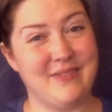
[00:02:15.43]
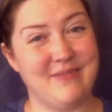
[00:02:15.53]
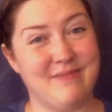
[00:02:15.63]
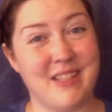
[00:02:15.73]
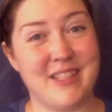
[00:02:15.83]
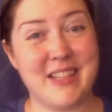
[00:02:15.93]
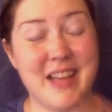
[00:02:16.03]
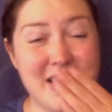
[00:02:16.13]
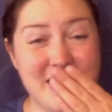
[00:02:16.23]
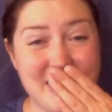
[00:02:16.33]
and she
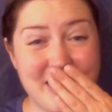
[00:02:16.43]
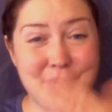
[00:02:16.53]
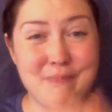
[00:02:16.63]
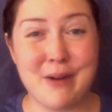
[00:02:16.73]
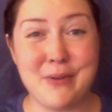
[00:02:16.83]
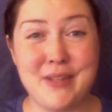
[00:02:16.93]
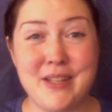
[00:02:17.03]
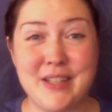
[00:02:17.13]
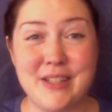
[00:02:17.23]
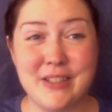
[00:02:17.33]
had to let her mouth
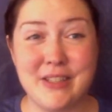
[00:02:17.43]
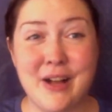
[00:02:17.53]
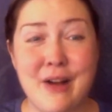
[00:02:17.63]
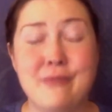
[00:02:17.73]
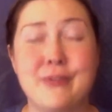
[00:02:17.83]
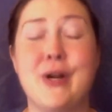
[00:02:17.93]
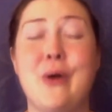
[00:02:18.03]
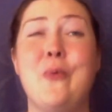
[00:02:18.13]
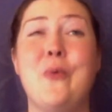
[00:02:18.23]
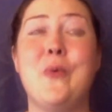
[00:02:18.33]
heal for a
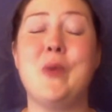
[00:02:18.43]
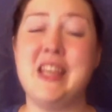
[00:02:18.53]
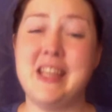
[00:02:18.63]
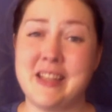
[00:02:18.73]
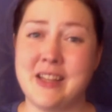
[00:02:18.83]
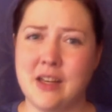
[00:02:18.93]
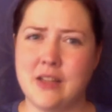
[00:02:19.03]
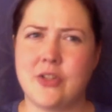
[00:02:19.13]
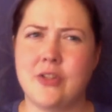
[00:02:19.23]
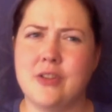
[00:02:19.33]
week.
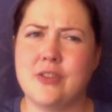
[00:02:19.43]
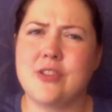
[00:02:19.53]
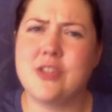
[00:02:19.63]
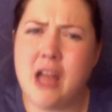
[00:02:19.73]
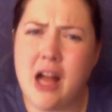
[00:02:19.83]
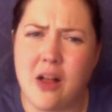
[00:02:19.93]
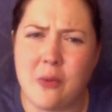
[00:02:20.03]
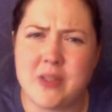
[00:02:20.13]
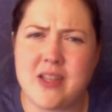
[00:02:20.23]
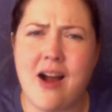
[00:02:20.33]
Turtle's shell
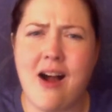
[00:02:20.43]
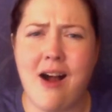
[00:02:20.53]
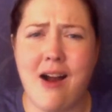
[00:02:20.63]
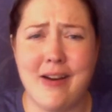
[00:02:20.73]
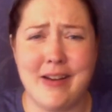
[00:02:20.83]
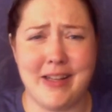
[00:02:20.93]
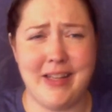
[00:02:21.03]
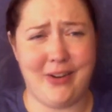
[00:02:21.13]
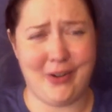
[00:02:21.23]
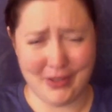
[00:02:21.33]
was hard, and
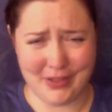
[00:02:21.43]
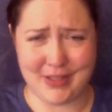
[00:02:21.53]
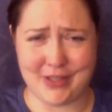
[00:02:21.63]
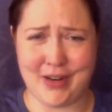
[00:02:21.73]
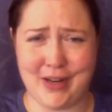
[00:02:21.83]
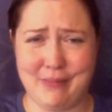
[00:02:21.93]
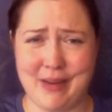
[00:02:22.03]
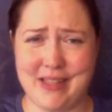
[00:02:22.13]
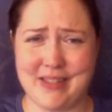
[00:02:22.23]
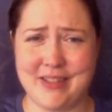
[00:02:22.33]
it hurt to try to
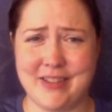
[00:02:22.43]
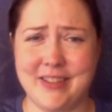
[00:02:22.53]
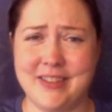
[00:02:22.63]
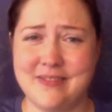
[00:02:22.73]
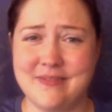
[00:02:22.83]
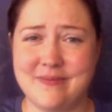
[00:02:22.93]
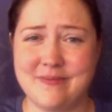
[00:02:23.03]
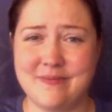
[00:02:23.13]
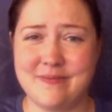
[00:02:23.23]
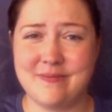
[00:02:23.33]
bite Turtle.
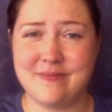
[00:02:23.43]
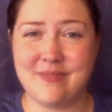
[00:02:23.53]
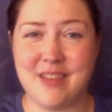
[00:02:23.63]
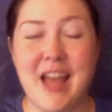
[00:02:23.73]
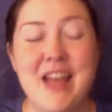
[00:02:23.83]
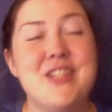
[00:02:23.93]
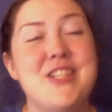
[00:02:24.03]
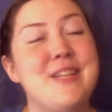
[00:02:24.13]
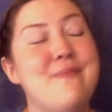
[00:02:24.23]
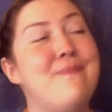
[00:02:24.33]

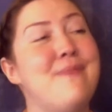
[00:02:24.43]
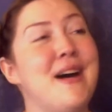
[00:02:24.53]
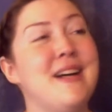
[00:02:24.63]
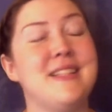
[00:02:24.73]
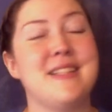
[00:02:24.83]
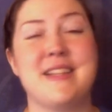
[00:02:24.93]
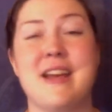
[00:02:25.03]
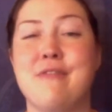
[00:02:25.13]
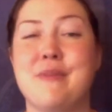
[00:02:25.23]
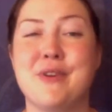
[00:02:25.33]
She buzzed
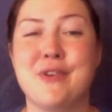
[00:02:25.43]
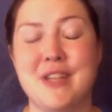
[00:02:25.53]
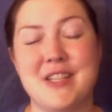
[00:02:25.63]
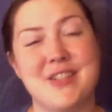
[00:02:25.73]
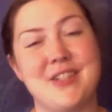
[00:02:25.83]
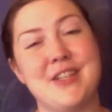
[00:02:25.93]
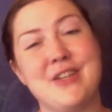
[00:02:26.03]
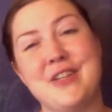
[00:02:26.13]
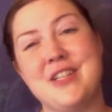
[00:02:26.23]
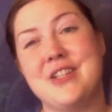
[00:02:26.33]
from creature to
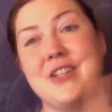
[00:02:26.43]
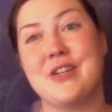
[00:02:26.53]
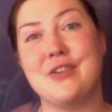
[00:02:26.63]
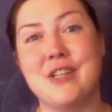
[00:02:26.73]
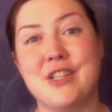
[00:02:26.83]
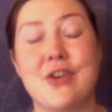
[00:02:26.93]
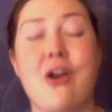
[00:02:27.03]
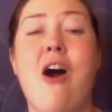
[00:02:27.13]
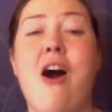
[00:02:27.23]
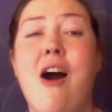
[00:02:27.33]
creature to creature
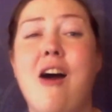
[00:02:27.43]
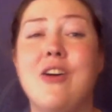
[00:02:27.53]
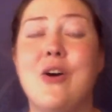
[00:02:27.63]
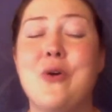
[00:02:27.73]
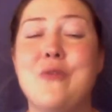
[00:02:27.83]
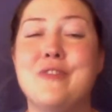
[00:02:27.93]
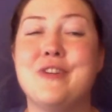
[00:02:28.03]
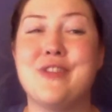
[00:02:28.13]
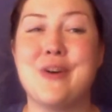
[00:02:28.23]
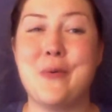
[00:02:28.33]
all over
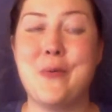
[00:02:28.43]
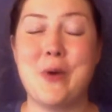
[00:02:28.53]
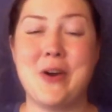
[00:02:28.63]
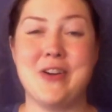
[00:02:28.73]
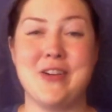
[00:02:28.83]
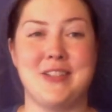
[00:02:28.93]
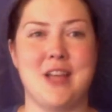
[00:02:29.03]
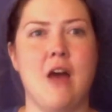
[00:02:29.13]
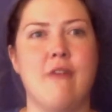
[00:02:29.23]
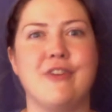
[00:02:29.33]
the world
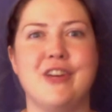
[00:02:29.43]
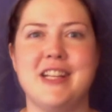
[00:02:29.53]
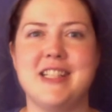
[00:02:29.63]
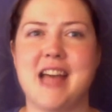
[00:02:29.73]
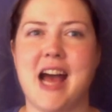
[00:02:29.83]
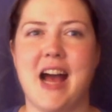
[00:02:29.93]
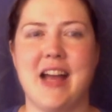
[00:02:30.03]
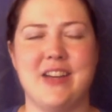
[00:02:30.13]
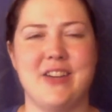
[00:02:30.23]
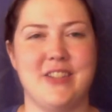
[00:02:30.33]
for an
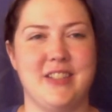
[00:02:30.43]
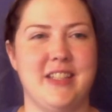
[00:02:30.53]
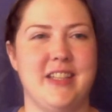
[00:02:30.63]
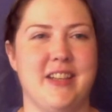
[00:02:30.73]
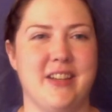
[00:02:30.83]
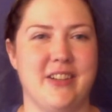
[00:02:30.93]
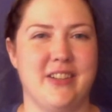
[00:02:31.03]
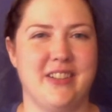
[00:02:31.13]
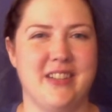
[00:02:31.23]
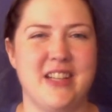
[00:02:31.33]
entire year,
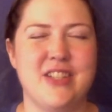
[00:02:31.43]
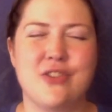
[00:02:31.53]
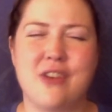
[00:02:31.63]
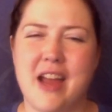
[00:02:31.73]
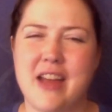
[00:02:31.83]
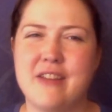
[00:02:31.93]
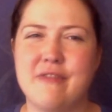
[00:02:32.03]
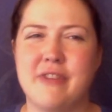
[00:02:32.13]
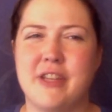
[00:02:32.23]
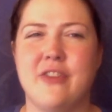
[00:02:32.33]
trying to
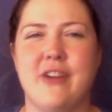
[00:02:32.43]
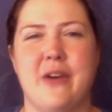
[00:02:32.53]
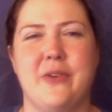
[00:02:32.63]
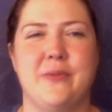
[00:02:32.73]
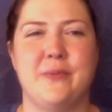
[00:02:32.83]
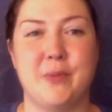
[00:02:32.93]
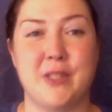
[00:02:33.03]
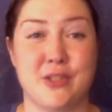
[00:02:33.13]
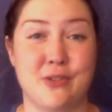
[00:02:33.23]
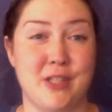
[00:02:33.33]
figure out
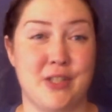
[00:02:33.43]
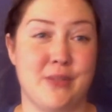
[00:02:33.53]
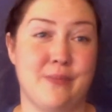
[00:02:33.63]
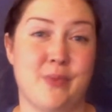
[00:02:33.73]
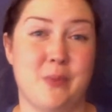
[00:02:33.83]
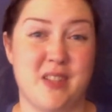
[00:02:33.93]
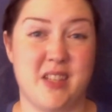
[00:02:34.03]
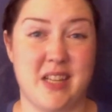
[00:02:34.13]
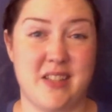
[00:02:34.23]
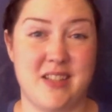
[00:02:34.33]
which creature was the
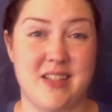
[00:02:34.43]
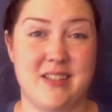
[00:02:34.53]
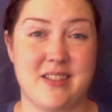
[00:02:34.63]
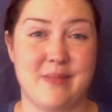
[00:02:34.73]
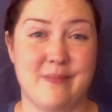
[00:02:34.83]
tastiest.